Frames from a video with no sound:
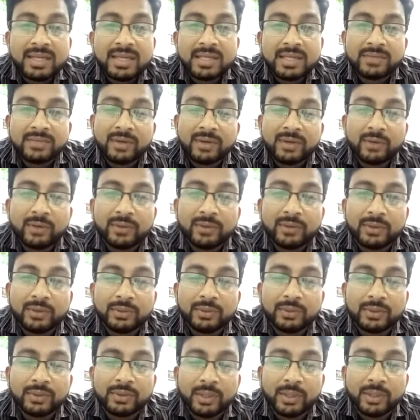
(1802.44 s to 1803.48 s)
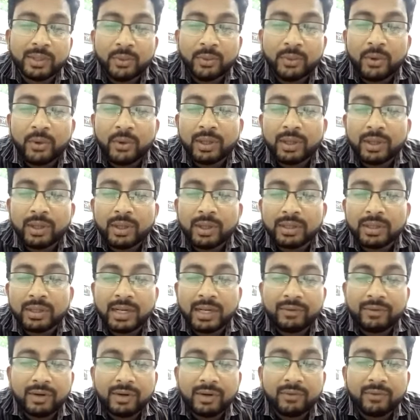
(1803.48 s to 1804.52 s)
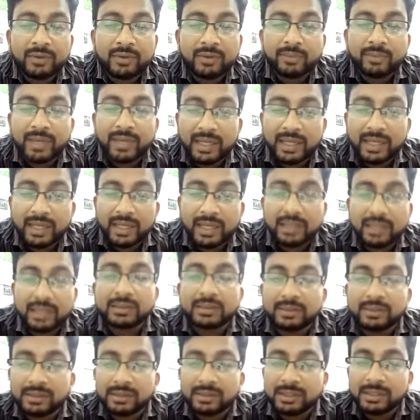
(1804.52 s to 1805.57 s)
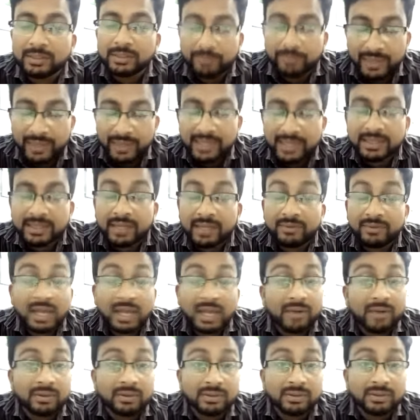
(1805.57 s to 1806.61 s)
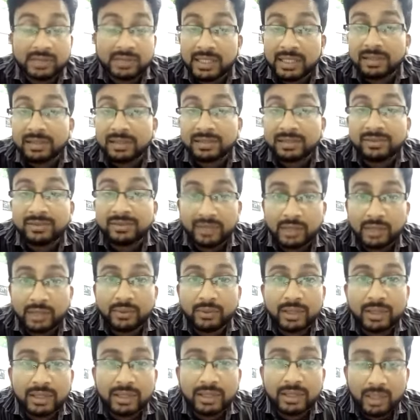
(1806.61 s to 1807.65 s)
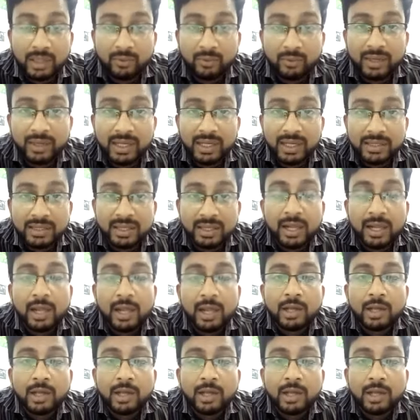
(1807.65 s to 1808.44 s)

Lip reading: is one of the important and one of the main complaints, and we have seen this regularly nowadays.